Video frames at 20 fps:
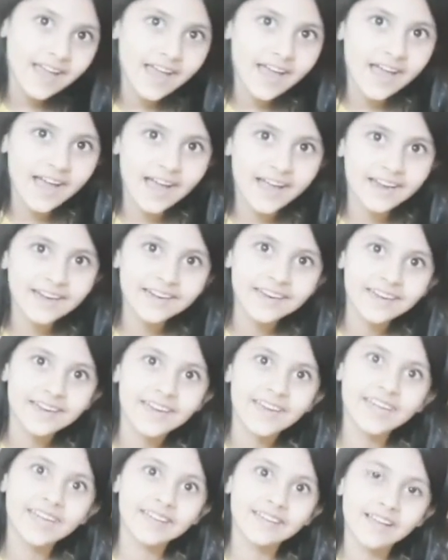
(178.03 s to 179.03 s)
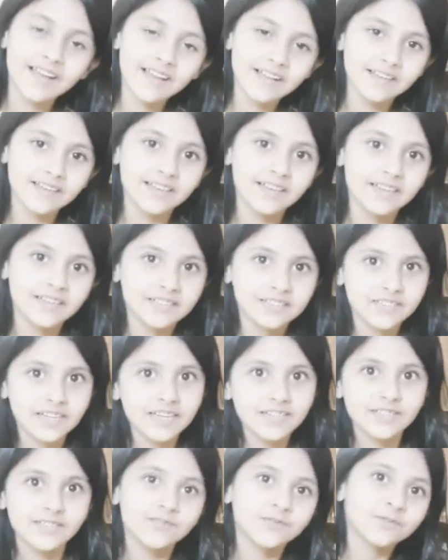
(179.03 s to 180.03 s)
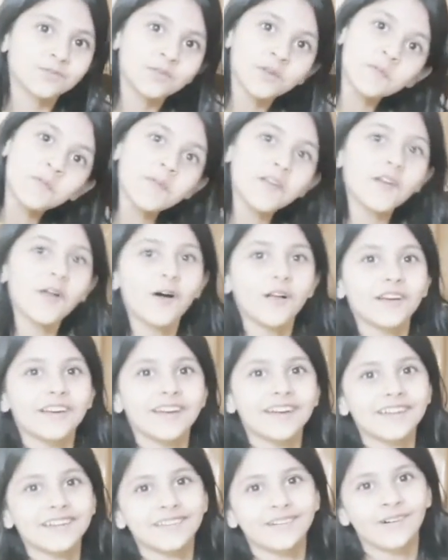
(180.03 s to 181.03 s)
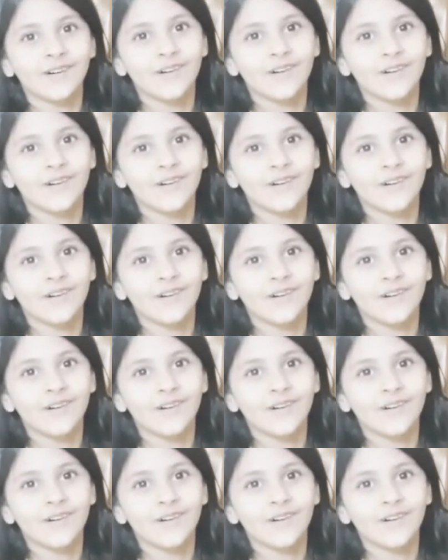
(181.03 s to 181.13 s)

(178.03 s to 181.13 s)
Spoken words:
and it will just sweep in on it.